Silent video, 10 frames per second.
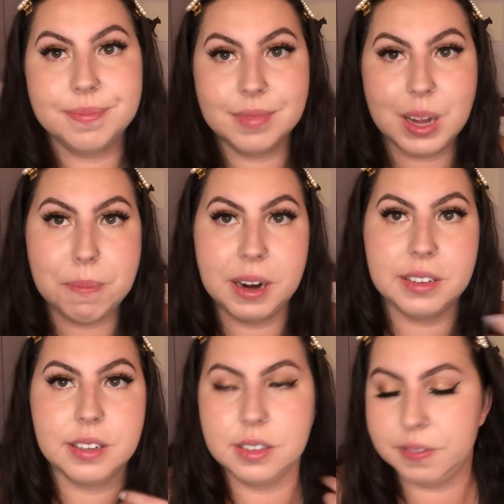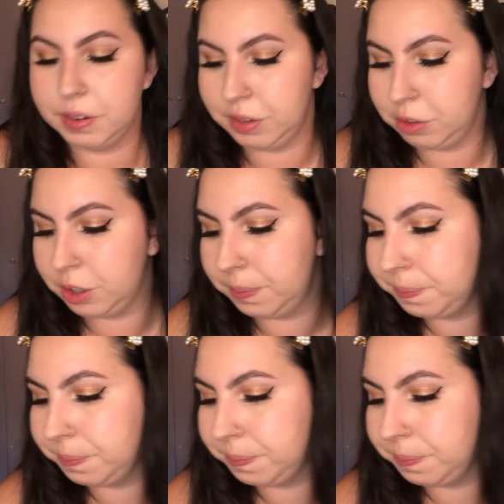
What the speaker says: Same price as the foundation.